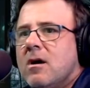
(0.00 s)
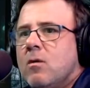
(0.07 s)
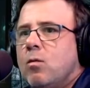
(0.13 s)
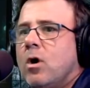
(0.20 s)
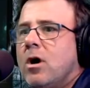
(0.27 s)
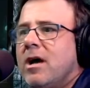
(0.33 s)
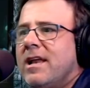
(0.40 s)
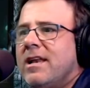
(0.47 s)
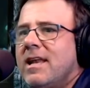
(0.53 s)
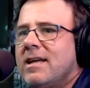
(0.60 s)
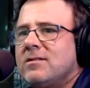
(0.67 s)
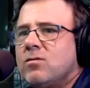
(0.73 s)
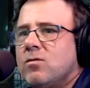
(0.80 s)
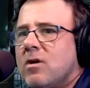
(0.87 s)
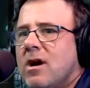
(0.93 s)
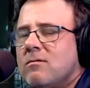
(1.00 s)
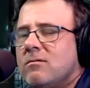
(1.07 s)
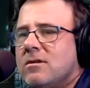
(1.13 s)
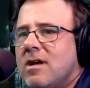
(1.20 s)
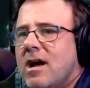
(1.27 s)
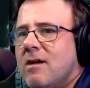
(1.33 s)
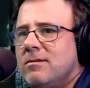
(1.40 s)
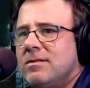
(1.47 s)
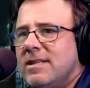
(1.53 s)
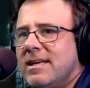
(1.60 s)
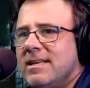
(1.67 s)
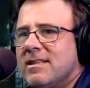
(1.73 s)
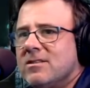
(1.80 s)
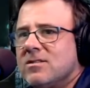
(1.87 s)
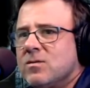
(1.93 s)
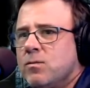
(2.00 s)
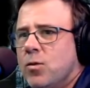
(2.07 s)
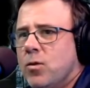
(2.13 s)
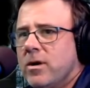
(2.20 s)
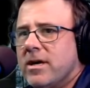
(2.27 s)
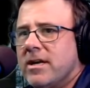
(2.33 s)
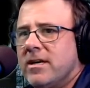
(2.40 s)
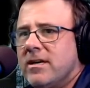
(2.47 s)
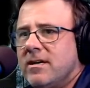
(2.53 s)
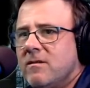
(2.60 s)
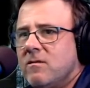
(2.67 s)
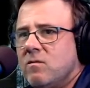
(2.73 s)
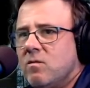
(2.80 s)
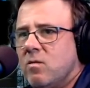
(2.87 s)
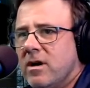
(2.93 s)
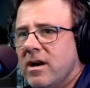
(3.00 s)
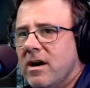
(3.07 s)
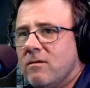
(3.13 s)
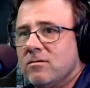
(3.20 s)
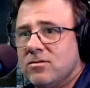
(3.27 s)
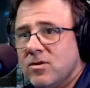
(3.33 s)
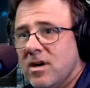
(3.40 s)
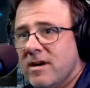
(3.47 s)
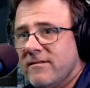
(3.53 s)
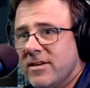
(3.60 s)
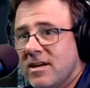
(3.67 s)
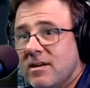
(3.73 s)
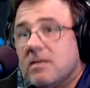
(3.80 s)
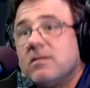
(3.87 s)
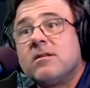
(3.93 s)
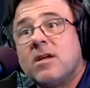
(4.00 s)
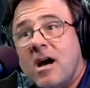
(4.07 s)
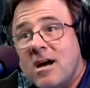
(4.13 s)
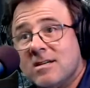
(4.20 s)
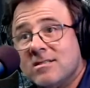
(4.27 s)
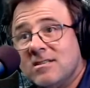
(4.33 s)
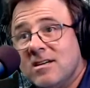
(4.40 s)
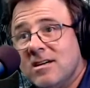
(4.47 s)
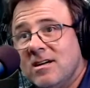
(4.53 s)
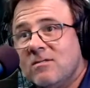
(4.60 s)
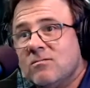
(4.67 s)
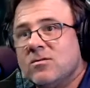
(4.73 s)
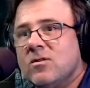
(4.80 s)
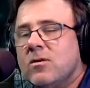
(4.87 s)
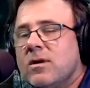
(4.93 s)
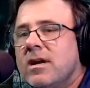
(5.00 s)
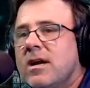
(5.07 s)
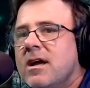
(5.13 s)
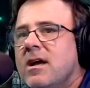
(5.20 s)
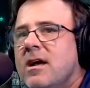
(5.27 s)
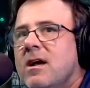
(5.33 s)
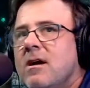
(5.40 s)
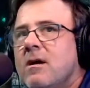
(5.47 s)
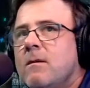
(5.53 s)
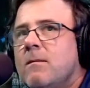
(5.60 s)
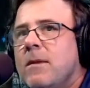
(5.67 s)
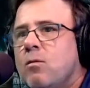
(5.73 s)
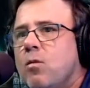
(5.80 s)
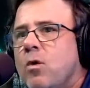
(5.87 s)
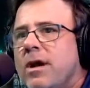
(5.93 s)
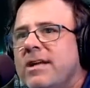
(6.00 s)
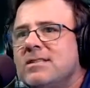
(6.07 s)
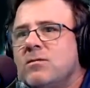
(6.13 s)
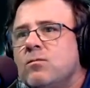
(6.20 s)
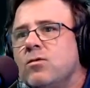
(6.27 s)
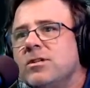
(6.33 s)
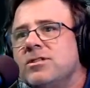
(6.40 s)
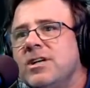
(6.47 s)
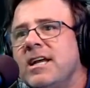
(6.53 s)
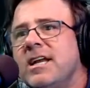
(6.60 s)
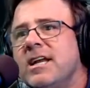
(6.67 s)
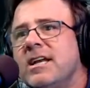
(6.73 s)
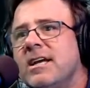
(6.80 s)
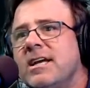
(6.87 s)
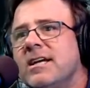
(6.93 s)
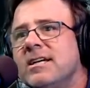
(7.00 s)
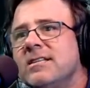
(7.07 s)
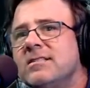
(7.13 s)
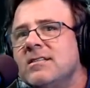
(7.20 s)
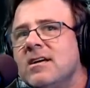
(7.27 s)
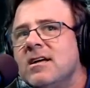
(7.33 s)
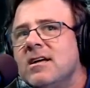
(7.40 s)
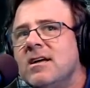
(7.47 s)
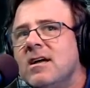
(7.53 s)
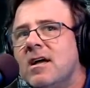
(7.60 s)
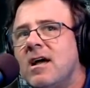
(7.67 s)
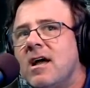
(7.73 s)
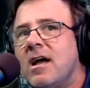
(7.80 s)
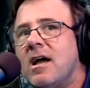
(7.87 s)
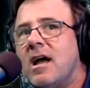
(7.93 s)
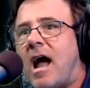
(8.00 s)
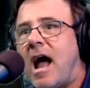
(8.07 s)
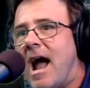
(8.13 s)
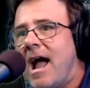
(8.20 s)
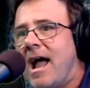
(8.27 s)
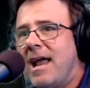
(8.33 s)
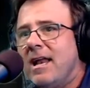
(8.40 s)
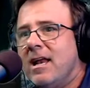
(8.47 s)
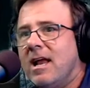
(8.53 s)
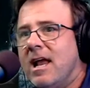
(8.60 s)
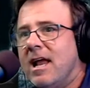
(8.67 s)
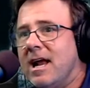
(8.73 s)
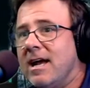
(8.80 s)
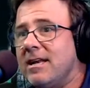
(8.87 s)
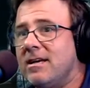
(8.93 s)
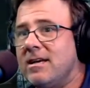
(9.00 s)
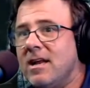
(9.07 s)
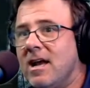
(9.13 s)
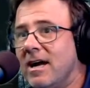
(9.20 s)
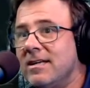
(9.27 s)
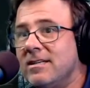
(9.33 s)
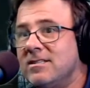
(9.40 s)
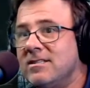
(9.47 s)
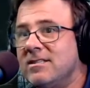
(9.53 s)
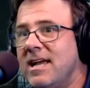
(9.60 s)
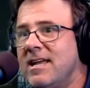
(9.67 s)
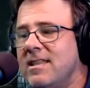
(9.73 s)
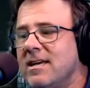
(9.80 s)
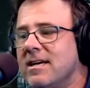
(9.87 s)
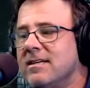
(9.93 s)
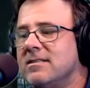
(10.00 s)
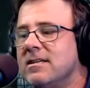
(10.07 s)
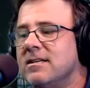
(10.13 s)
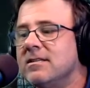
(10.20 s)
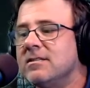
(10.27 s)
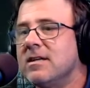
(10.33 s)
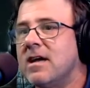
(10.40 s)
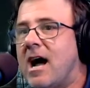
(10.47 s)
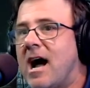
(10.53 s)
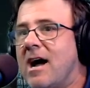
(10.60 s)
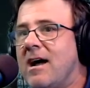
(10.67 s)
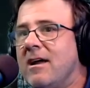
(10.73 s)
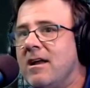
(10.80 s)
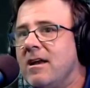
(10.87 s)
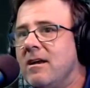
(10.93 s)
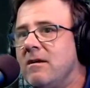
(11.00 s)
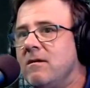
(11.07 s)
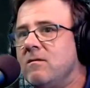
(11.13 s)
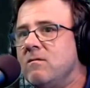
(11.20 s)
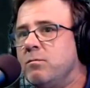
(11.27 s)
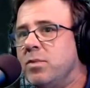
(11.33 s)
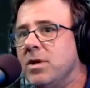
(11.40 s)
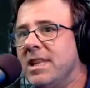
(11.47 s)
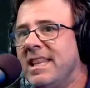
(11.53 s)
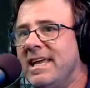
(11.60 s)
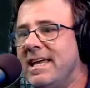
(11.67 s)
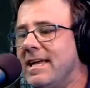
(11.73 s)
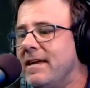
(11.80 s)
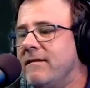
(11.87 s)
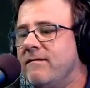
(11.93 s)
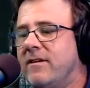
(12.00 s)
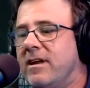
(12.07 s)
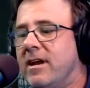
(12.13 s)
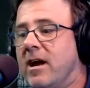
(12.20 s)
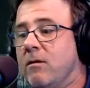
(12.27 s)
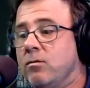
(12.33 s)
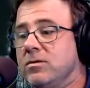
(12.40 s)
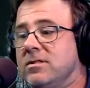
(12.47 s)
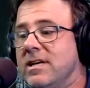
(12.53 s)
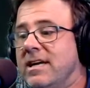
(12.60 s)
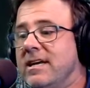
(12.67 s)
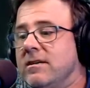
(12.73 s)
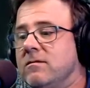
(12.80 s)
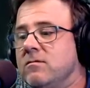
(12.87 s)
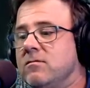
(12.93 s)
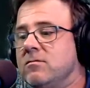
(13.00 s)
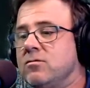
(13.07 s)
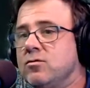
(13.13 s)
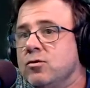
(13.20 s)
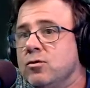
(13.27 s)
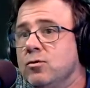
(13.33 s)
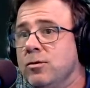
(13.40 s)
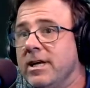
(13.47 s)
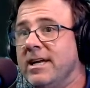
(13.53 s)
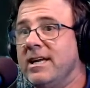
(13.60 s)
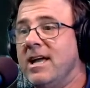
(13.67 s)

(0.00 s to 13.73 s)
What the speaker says: Well, and that's where I was thinking this morning when I was driving to Casa. I was going, man, what is it with Shannon? Is I say this is I believe, and I will say it truly,